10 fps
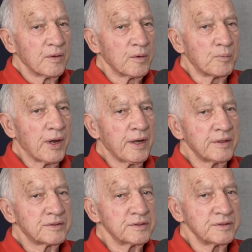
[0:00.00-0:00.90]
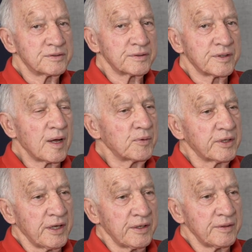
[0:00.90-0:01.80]
Well, Brian, it's a
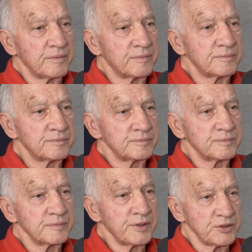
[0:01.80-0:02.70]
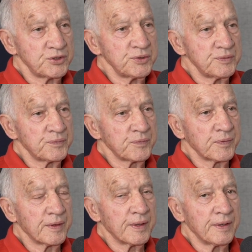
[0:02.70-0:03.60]
complicated issue.
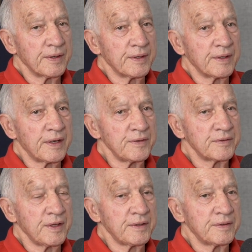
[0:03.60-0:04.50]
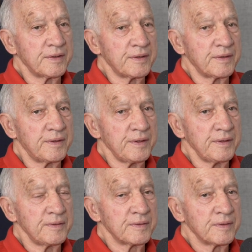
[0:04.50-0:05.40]
I think that the